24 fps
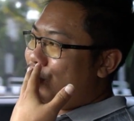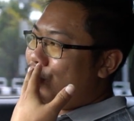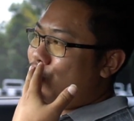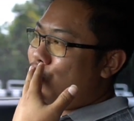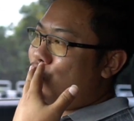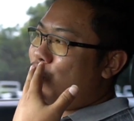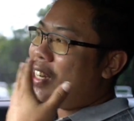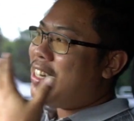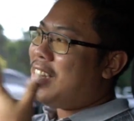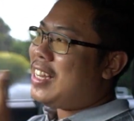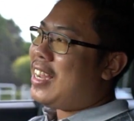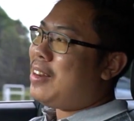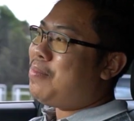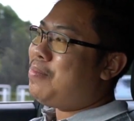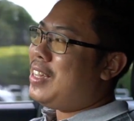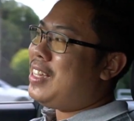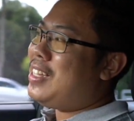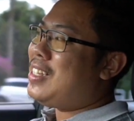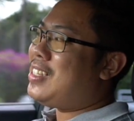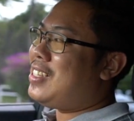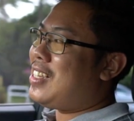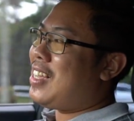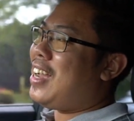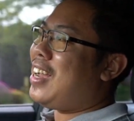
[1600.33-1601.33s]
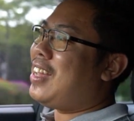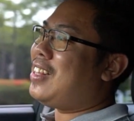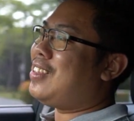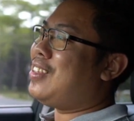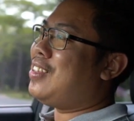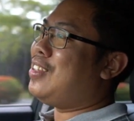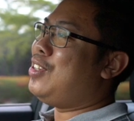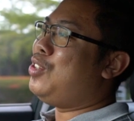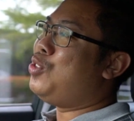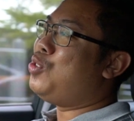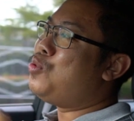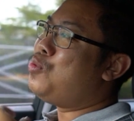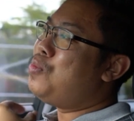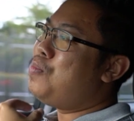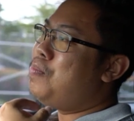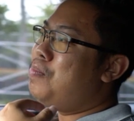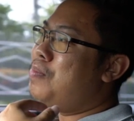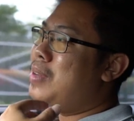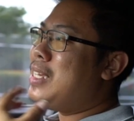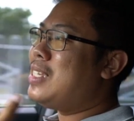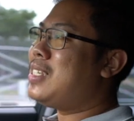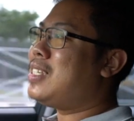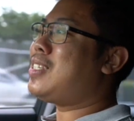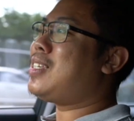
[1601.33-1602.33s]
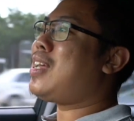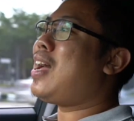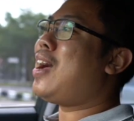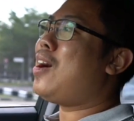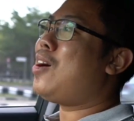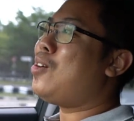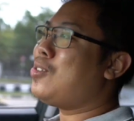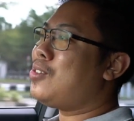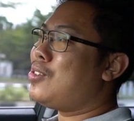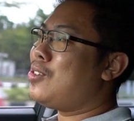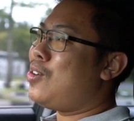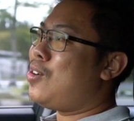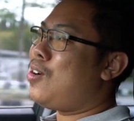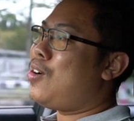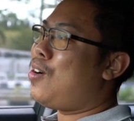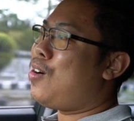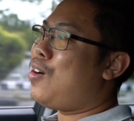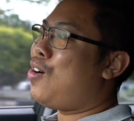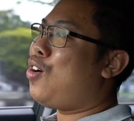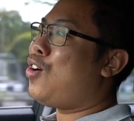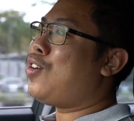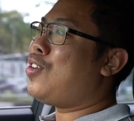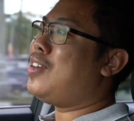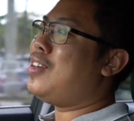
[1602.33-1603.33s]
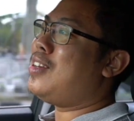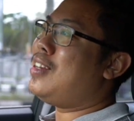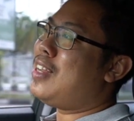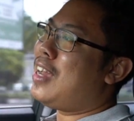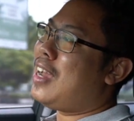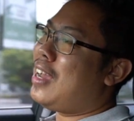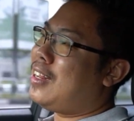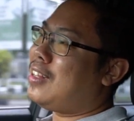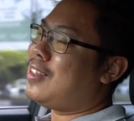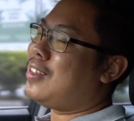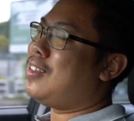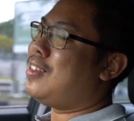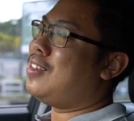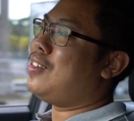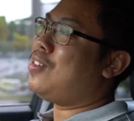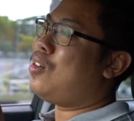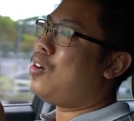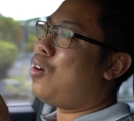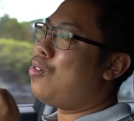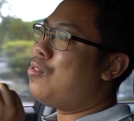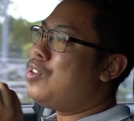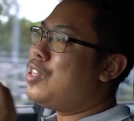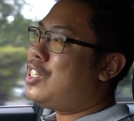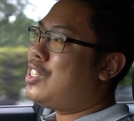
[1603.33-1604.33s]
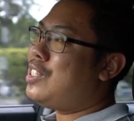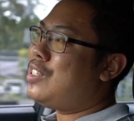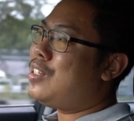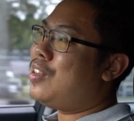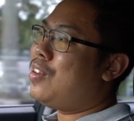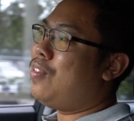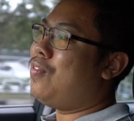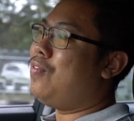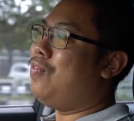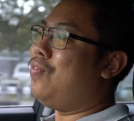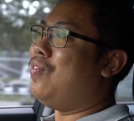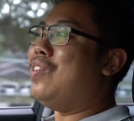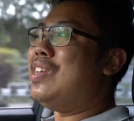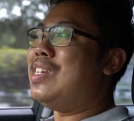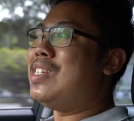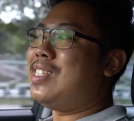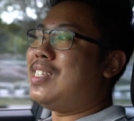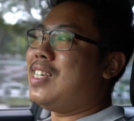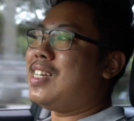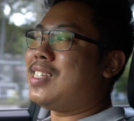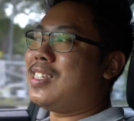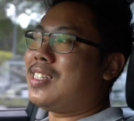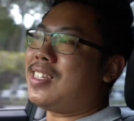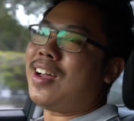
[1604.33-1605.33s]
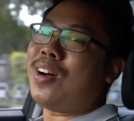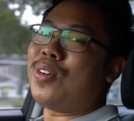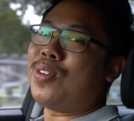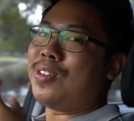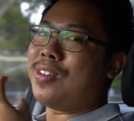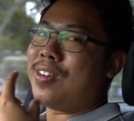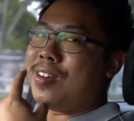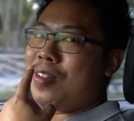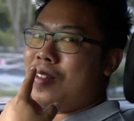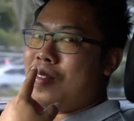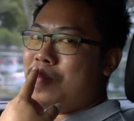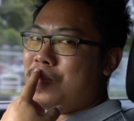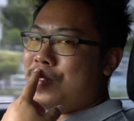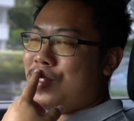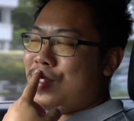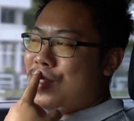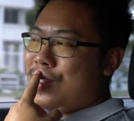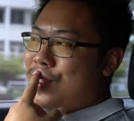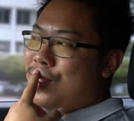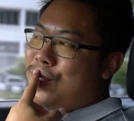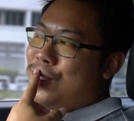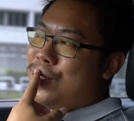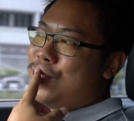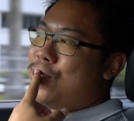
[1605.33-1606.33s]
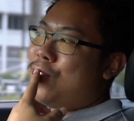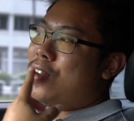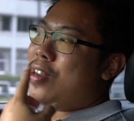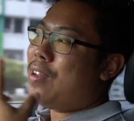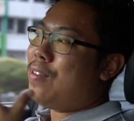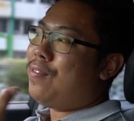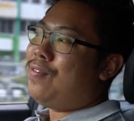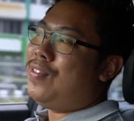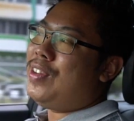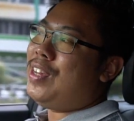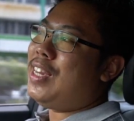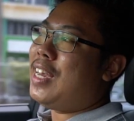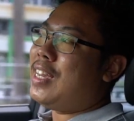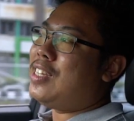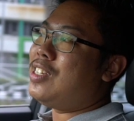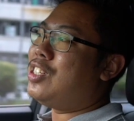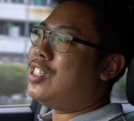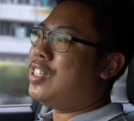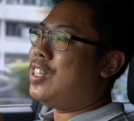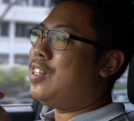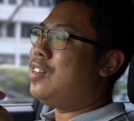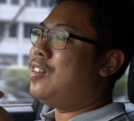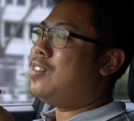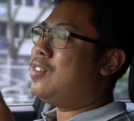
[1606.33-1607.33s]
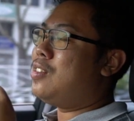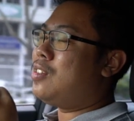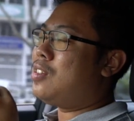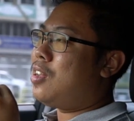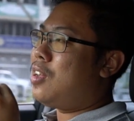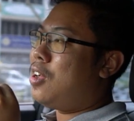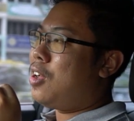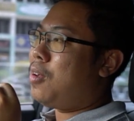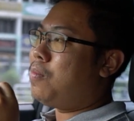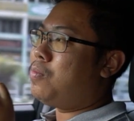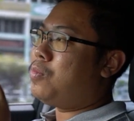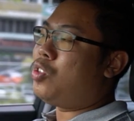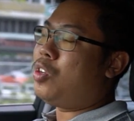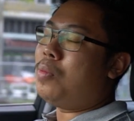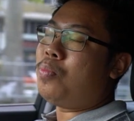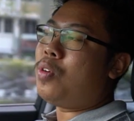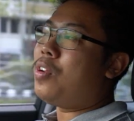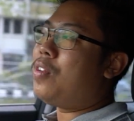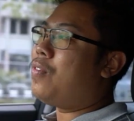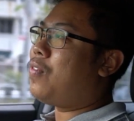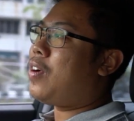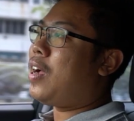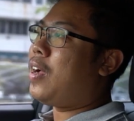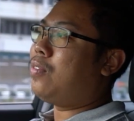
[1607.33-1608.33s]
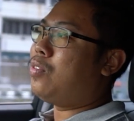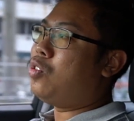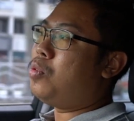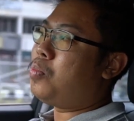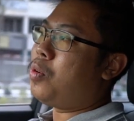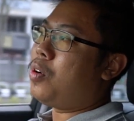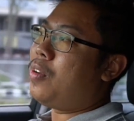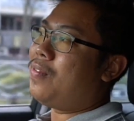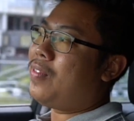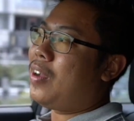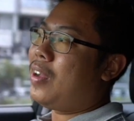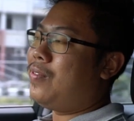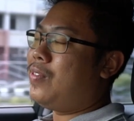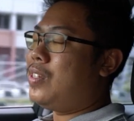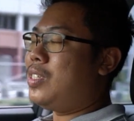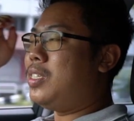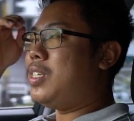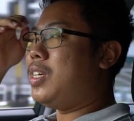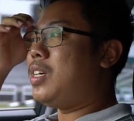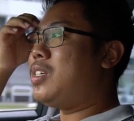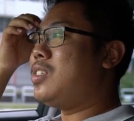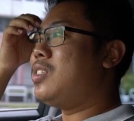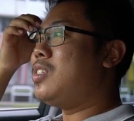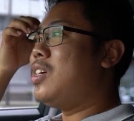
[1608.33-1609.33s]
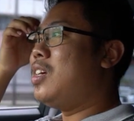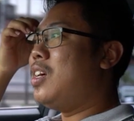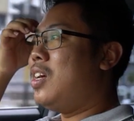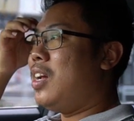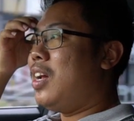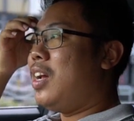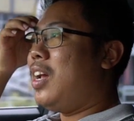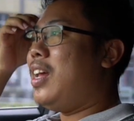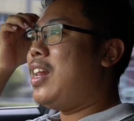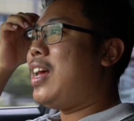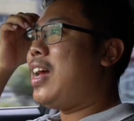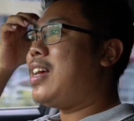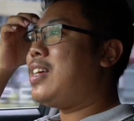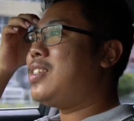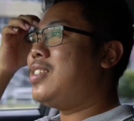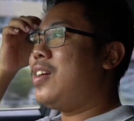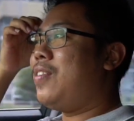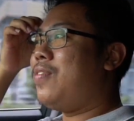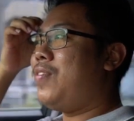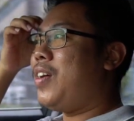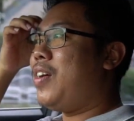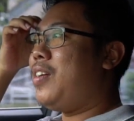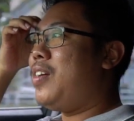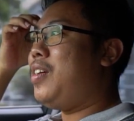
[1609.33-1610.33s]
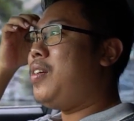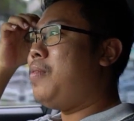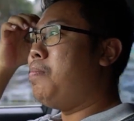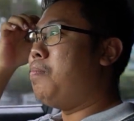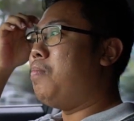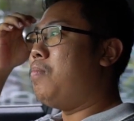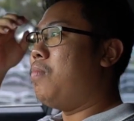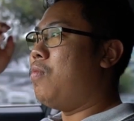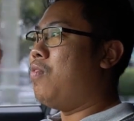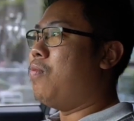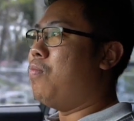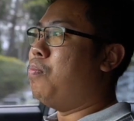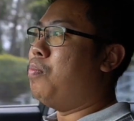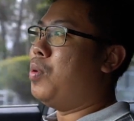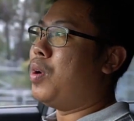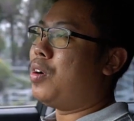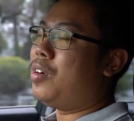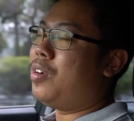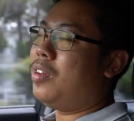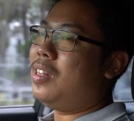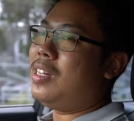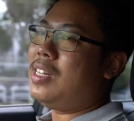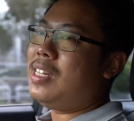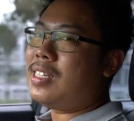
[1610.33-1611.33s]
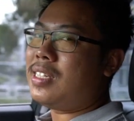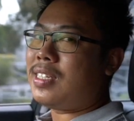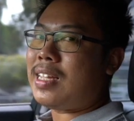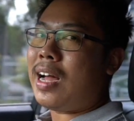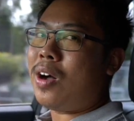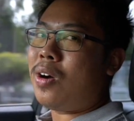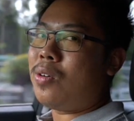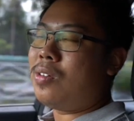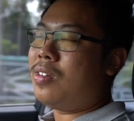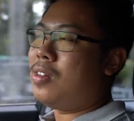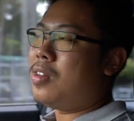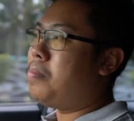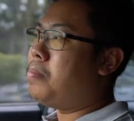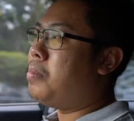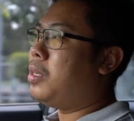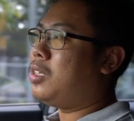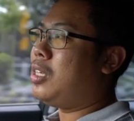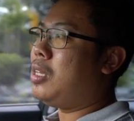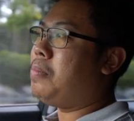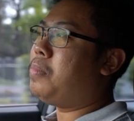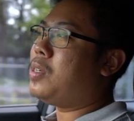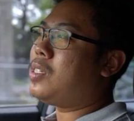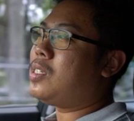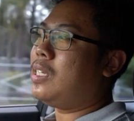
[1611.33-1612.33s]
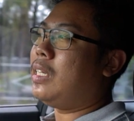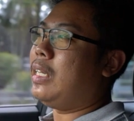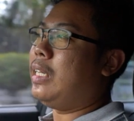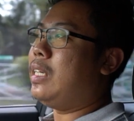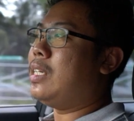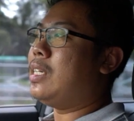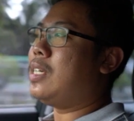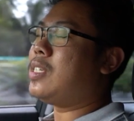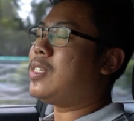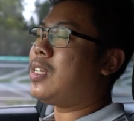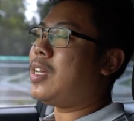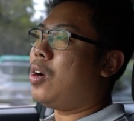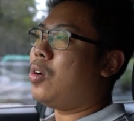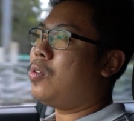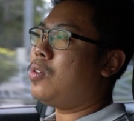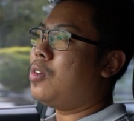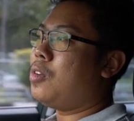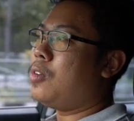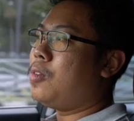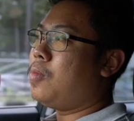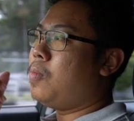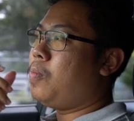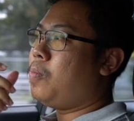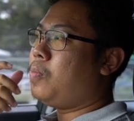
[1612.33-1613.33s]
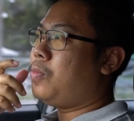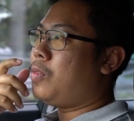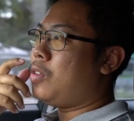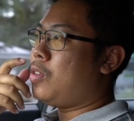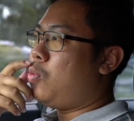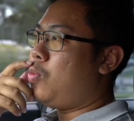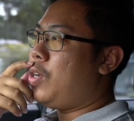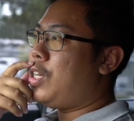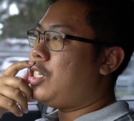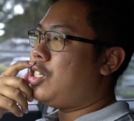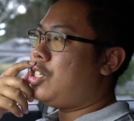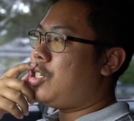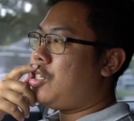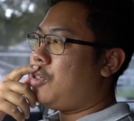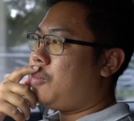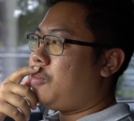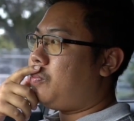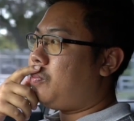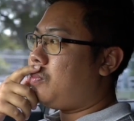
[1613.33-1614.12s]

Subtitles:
with that being said, you miss out on that original V6 sound. You know, like V engine, 3.5, 2.5 V6, it has that very burly sound, the multiple cylinder sound, which